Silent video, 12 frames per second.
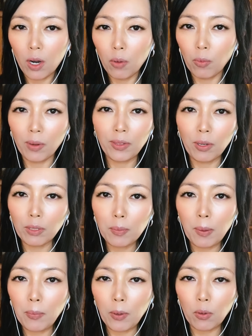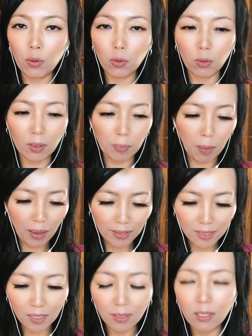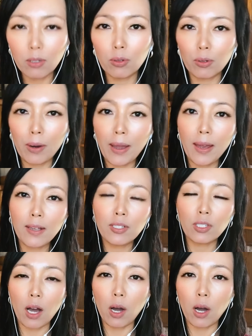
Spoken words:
were those people who were passing urines,